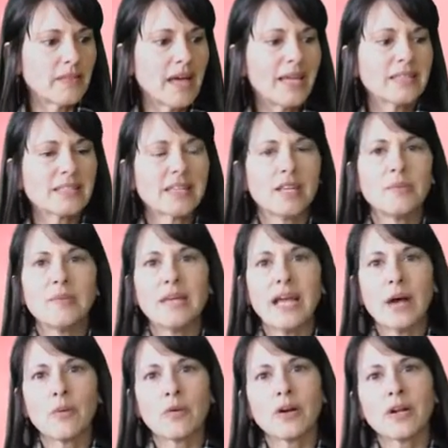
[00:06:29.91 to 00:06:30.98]
That is going to be
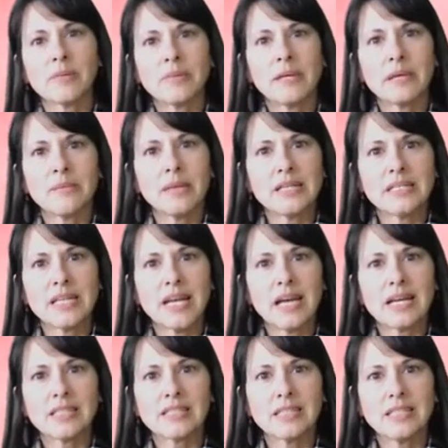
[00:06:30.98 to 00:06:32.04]
how we're going to be committed to
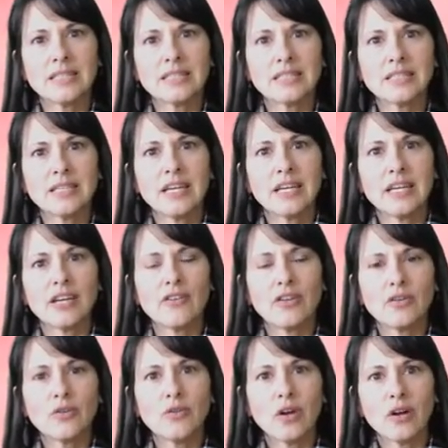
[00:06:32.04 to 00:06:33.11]
excellence here
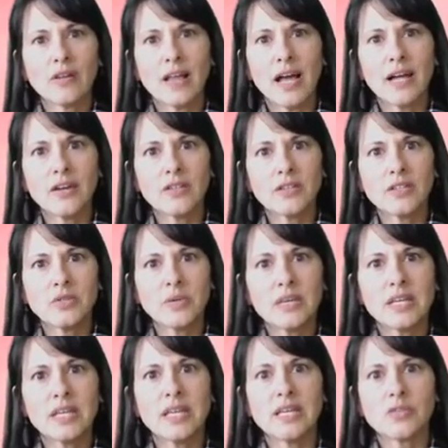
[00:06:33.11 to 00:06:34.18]
at New Carlisle this
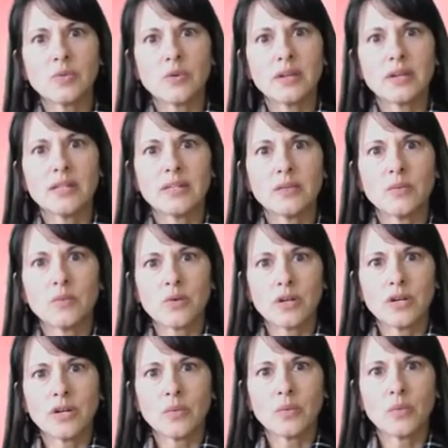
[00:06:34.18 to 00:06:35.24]
week. Is we're
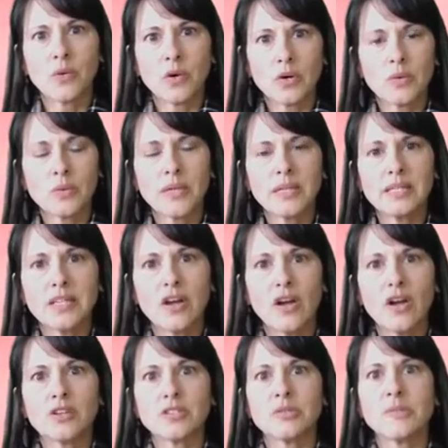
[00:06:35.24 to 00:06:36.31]
gonna work really
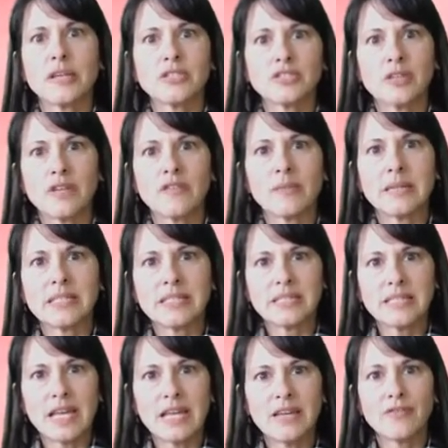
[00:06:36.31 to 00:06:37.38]
hard to make sure everybody's
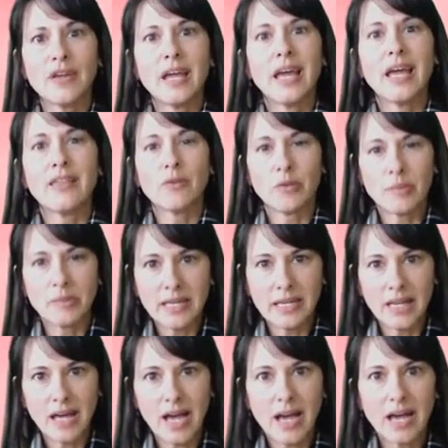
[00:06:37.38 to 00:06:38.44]
safe and that we're being
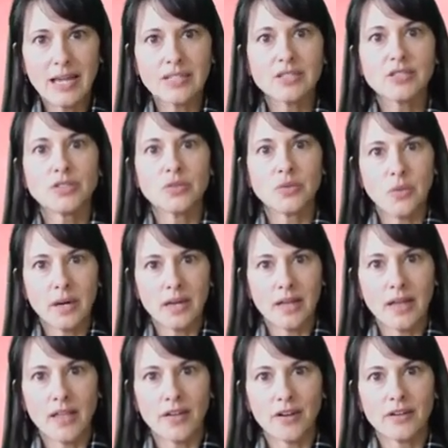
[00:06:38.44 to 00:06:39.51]
kind to one
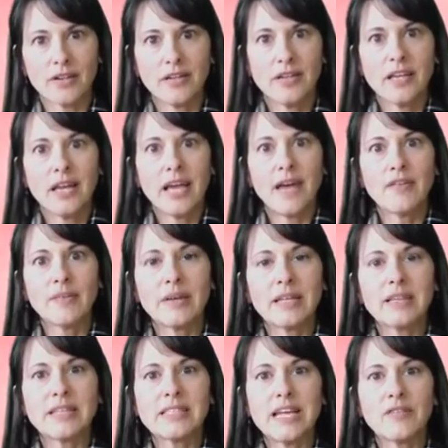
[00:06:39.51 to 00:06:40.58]
another. Everybody,
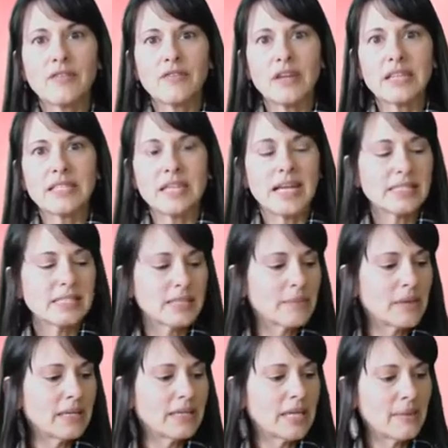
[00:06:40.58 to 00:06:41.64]
let's have a fantastic
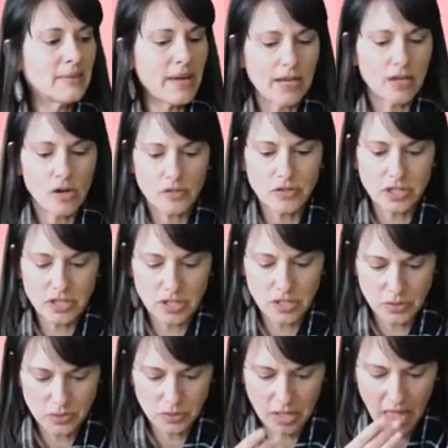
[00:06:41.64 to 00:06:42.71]
Monday. Back over to the news.